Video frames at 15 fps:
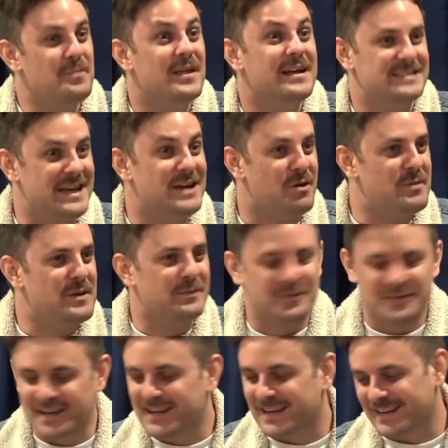To hear what people
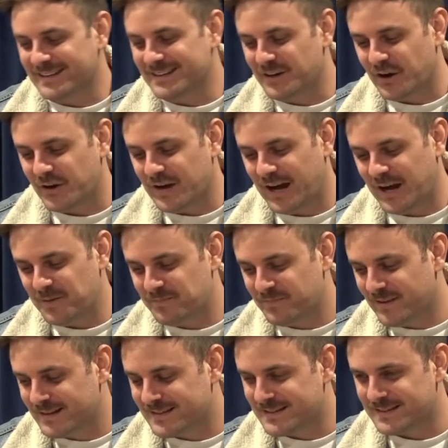think. And, you know,
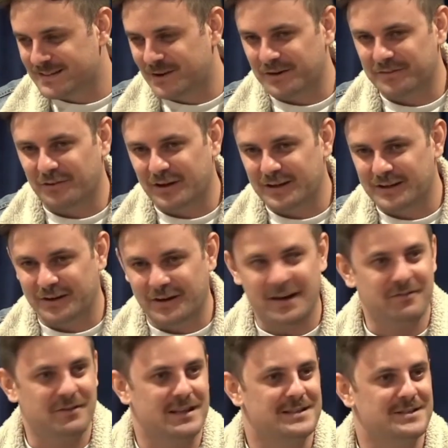it's kind of like, you know,
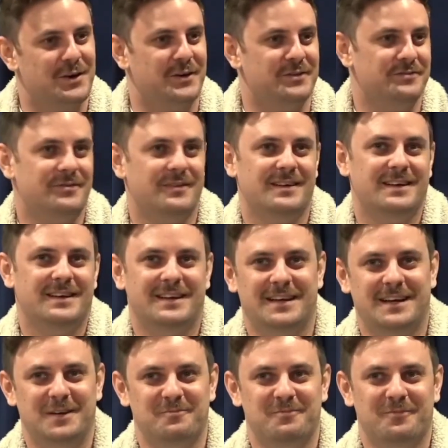everything's kind of
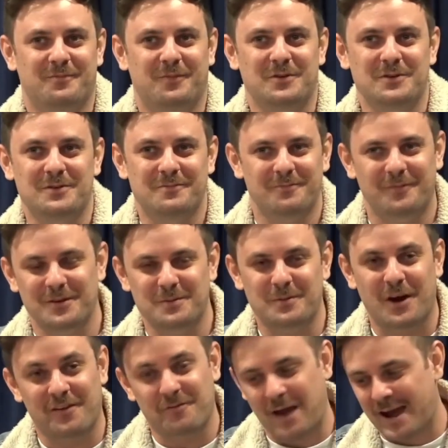what you
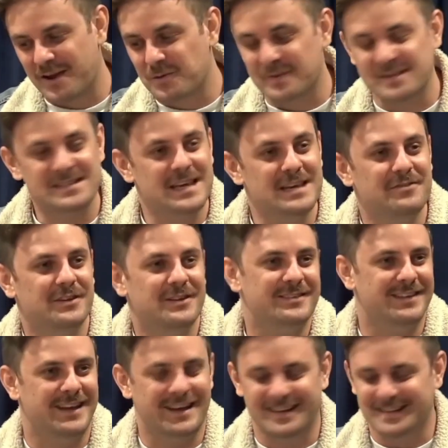kind of, how you perceive it.
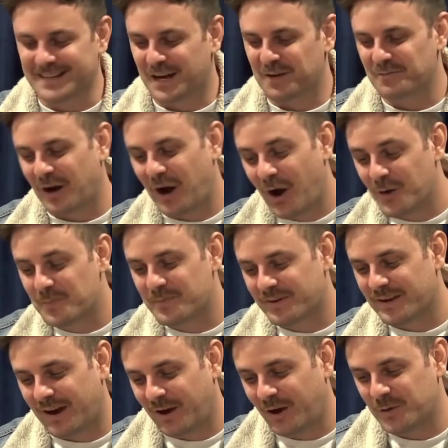And I hope
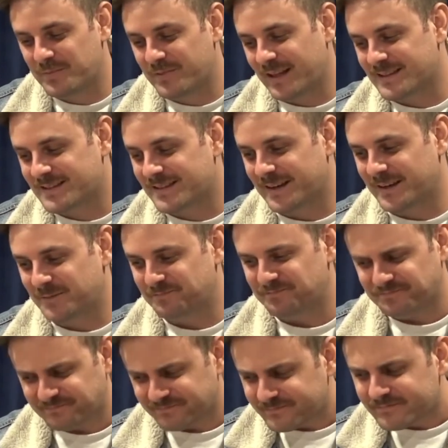that's
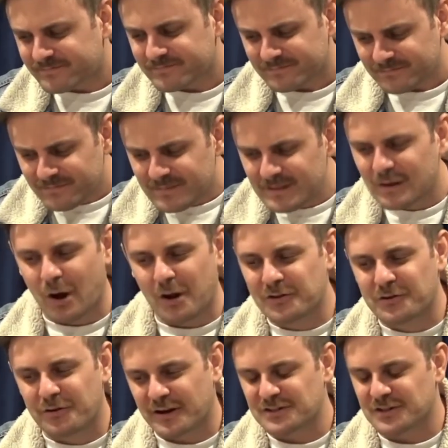kind of the
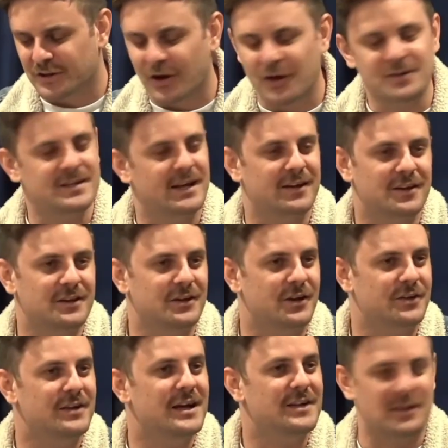direction it goes down. You know,
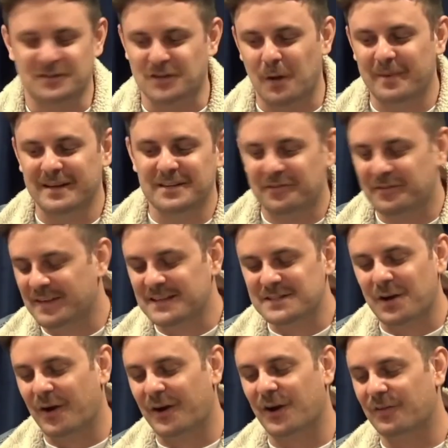there's so many different things
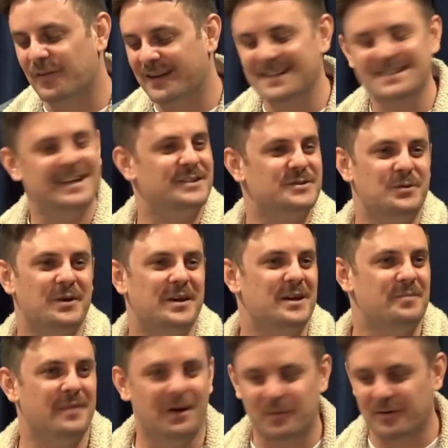going on. They can start talking
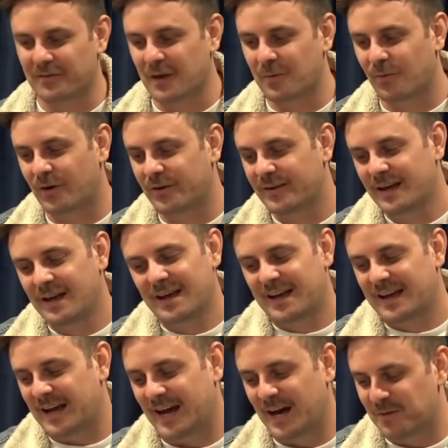about whatever they want.
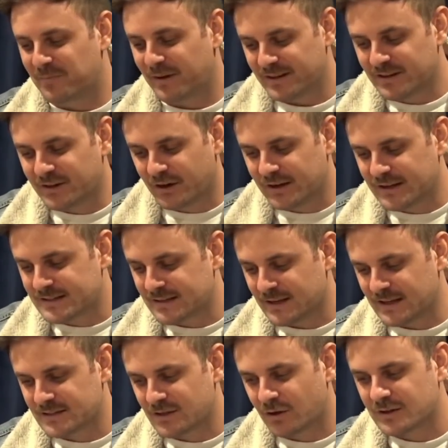But, you know, it's
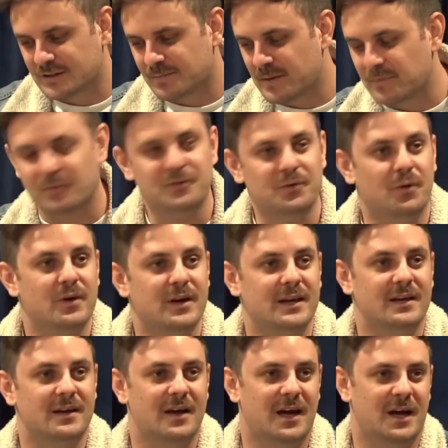as long as people are
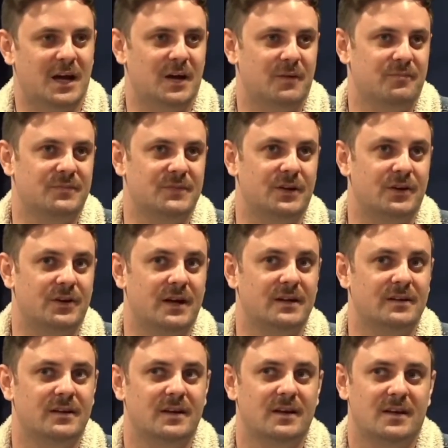talking, you know,
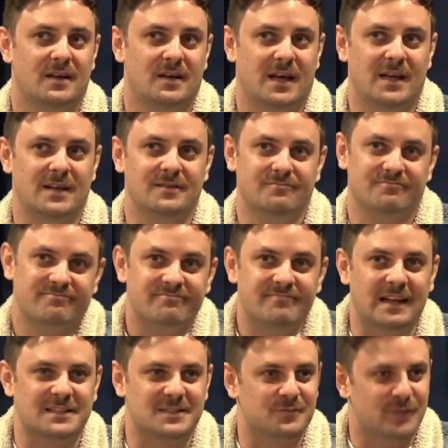and
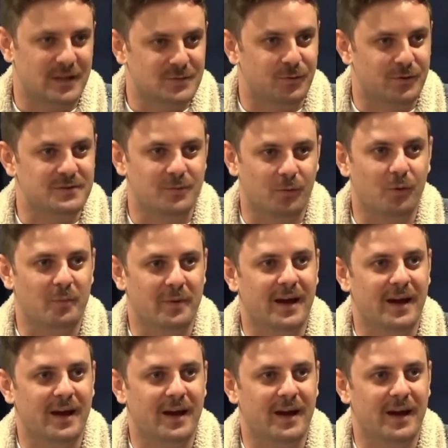that's what it's all about.